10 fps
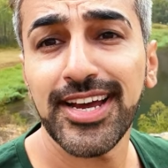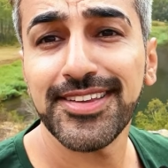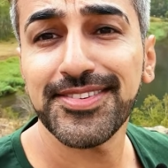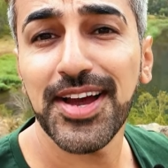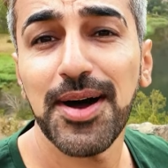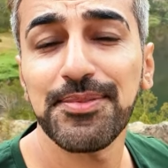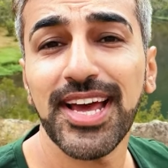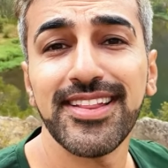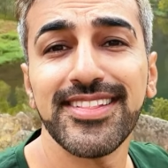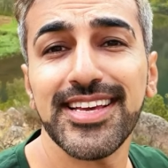has stopped
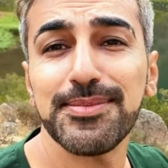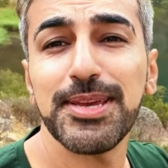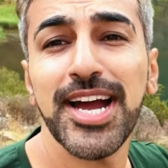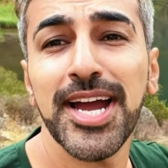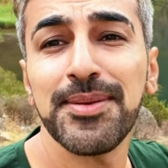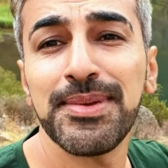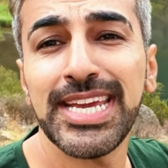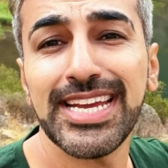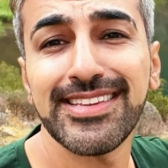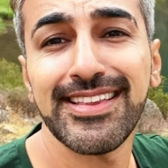and this behind
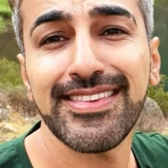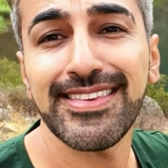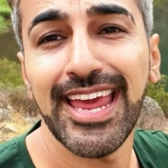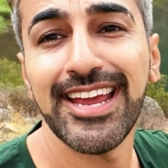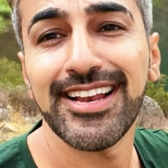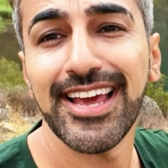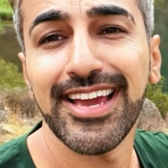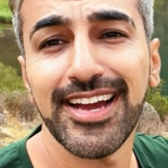me is a snake lake.